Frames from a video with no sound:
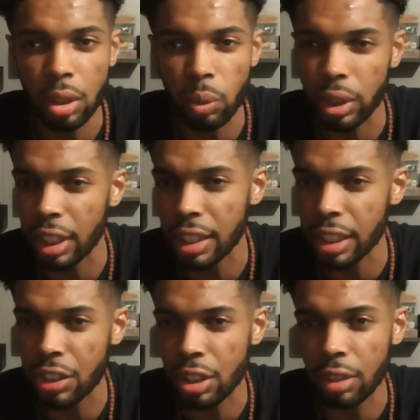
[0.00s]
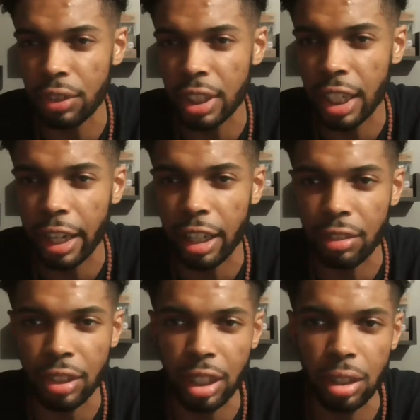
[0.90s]
realization of it that I have
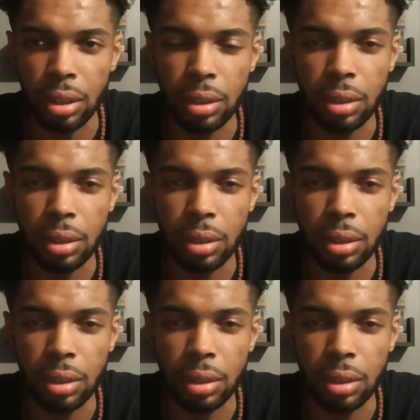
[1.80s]
now.